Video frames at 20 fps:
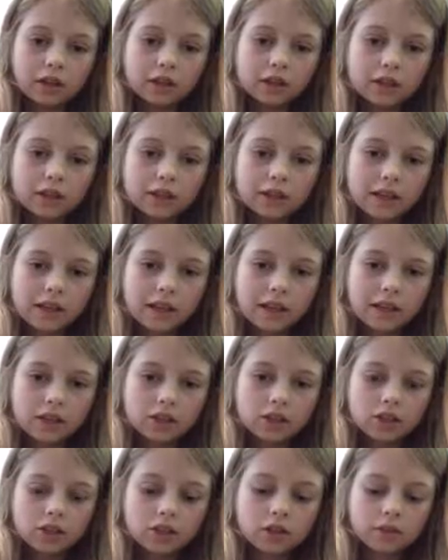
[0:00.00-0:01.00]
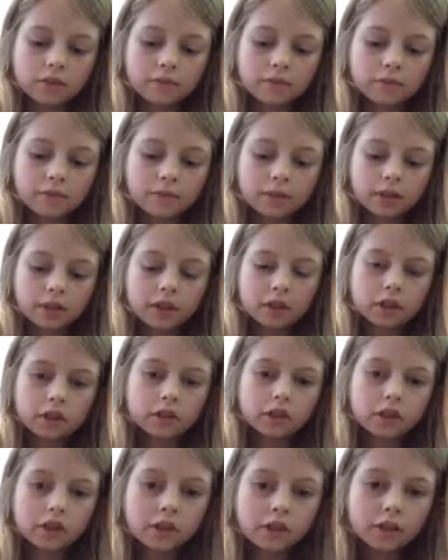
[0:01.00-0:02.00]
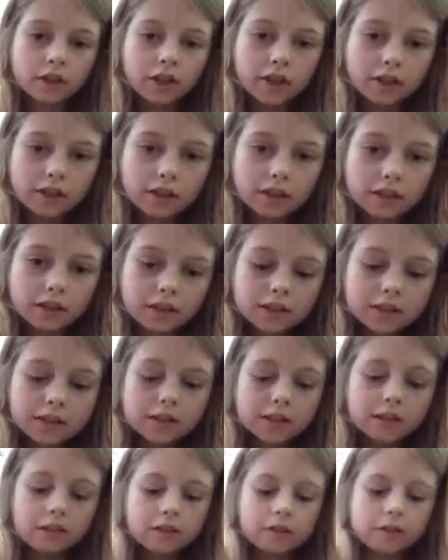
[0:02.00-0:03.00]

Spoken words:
it's in his cage. So they look like this.